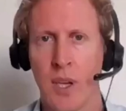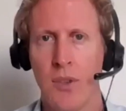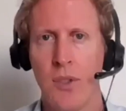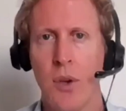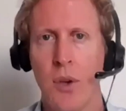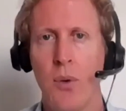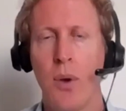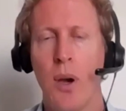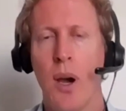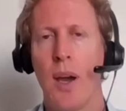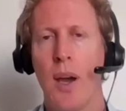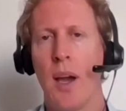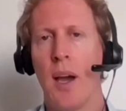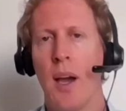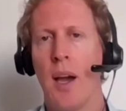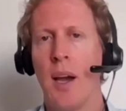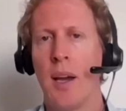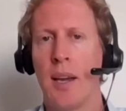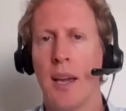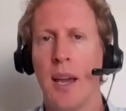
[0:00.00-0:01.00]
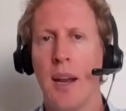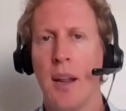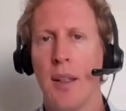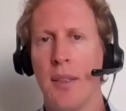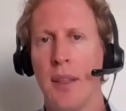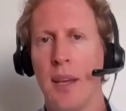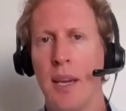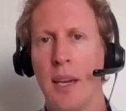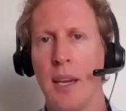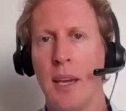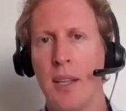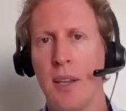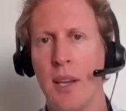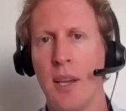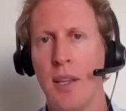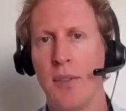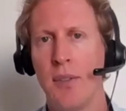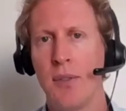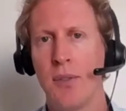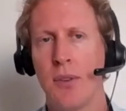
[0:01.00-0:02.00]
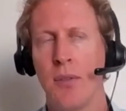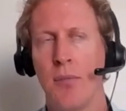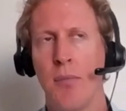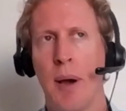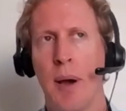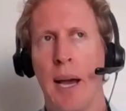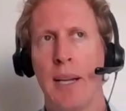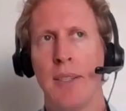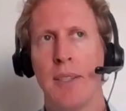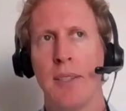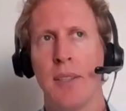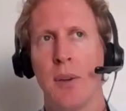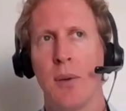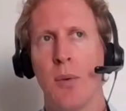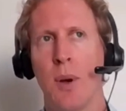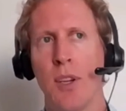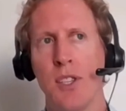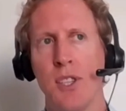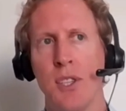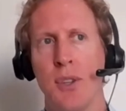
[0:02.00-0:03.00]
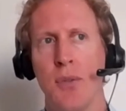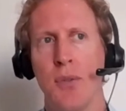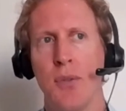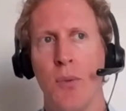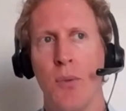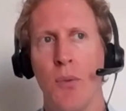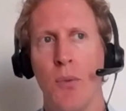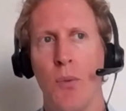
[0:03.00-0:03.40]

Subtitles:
So I think it's sort of back to the question of